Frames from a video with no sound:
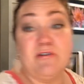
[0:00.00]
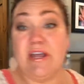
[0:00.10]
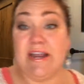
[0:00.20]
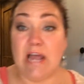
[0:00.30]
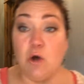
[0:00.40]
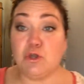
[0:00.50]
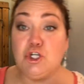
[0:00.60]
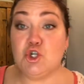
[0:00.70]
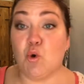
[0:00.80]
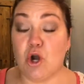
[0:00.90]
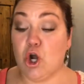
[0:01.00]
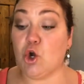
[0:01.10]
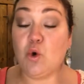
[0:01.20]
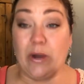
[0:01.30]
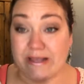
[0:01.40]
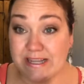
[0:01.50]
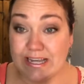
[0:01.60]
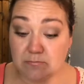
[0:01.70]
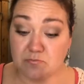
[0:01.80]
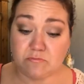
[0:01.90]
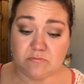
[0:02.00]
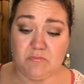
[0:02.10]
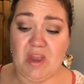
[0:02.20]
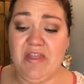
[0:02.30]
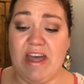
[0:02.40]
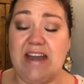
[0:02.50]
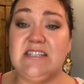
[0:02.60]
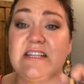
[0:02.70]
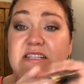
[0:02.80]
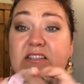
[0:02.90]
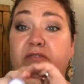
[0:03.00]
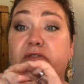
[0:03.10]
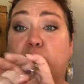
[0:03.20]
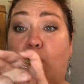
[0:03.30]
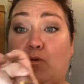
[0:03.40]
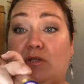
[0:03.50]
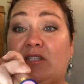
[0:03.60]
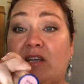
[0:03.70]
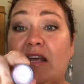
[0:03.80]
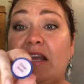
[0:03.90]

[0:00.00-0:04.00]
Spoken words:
getting out the door quickly. That is this Silver Rose.